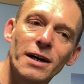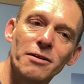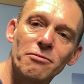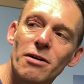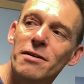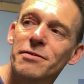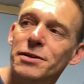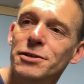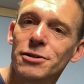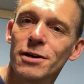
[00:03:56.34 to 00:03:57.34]
rather
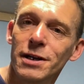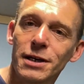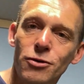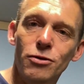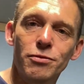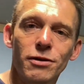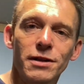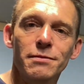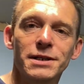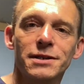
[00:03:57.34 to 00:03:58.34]
than try and incorporate
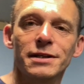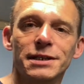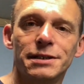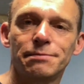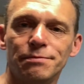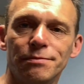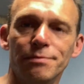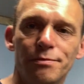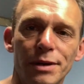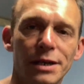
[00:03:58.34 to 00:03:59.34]
them into this
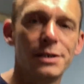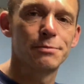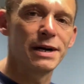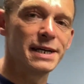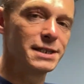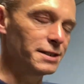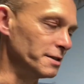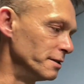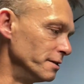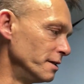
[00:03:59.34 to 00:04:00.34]
big space
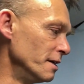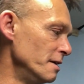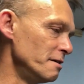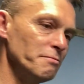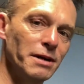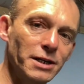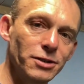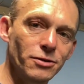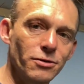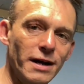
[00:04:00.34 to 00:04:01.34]
and make
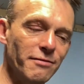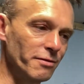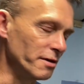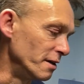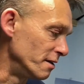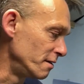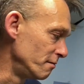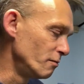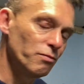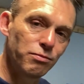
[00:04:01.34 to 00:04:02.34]
sure everything
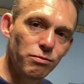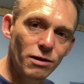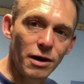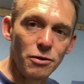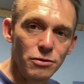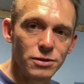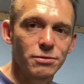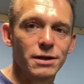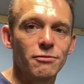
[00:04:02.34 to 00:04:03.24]
goes with a